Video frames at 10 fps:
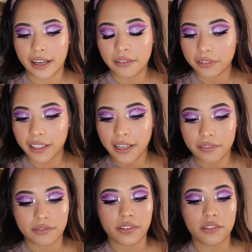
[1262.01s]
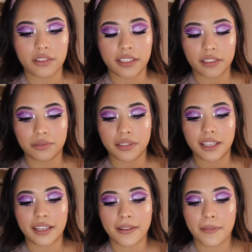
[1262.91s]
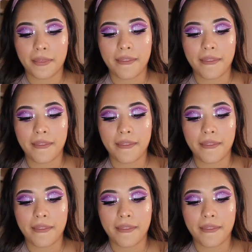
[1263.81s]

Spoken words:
I don't think I've used this one yet.